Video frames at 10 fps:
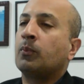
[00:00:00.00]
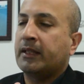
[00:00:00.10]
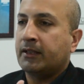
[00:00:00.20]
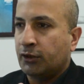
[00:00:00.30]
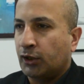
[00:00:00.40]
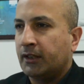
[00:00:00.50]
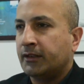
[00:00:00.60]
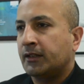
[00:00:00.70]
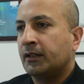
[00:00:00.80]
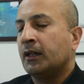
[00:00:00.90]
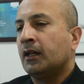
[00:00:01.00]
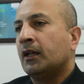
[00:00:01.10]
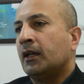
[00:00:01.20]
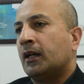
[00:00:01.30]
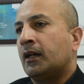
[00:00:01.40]
methodology,
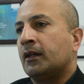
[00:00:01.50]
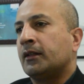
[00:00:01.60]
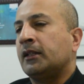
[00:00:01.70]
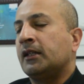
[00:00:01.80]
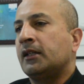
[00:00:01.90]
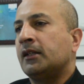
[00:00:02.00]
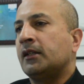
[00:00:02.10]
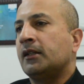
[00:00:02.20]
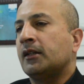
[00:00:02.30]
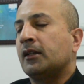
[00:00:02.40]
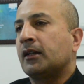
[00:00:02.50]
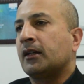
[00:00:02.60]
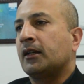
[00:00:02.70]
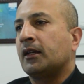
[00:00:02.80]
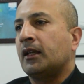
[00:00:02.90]
the
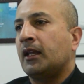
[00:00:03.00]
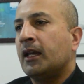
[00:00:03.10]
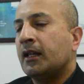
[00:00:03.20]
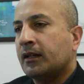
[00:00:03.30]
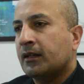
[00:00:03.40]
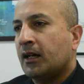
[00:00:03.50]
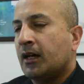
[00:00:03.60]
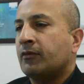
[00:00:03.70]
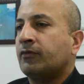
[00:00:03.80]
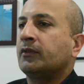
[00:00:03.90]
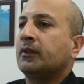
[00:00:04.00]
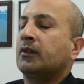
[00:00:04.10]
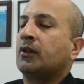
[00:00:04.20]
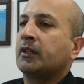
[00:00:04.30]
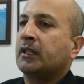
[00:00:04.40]
aircraft
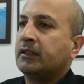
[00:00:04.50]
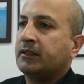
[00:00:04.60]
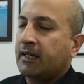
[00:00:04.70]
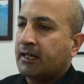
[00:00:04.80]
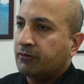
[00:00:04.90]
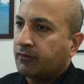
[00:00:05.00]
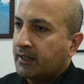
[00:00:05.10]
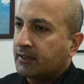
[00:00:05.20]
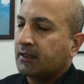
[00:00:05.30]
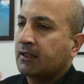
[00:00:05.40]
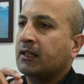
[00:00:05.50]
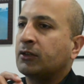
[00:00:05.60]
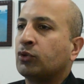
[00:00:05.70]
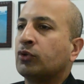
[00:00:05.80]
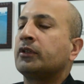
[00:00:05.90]
or the jet fighter
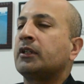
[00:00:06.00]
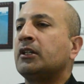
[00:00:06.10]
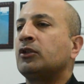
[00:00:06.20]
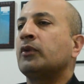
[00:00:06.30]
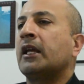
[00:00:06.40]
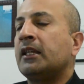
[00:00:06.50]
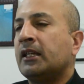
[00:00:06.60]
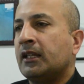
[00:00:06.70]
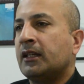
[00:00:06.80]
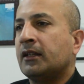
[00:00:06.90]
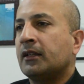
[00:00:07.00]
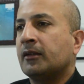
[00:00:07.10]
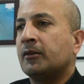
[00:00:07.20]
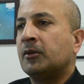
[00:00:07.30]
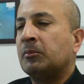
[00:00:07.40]
that goes into any
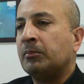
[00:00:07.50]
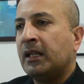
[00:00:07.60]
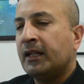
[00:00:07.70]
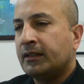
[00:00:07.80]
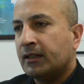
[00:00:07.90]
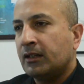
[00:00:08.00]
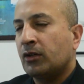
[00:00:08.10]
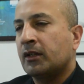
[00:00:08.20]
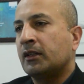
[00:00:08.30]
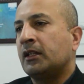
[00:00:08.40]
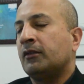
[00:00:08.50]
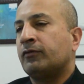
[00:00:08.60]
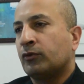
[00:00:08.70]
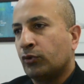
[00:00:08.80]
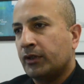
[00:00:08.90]
military or the
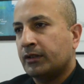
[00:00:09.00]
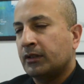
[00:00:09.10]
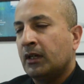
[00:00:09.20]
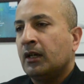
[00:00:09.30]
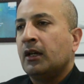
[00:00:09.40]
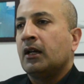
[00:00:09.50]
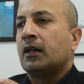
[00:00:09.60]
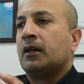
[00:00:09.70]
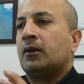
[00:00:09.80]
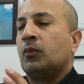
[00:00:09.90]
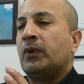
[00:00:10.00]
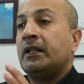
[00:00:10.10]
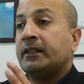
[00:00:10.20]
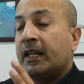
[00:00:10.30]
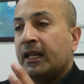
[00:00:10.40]
force
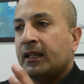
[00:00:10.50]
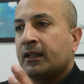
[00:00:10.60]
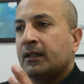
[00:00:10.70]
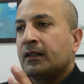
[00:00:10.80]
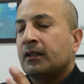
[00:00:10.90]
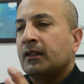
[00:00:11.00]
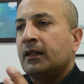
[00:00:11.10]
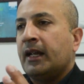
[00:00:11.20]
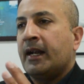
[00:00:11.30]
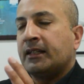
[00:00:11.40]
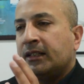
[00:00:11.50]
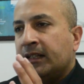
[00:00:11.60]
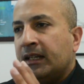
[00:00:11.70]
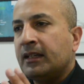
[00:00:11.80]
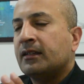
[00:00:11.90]
will take at
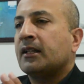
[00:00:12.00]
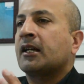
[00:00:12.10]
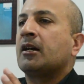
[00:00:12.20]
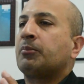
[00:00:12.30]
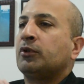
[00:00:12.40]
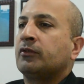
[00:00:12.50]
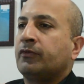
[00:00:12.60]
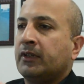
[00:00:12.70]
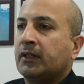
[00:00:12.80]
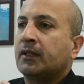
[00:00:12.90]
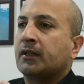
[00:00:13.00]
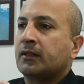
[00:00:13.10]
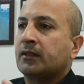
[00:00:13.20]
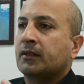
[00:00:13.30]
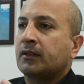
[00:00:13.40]
least a couple of
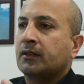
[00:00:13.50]
years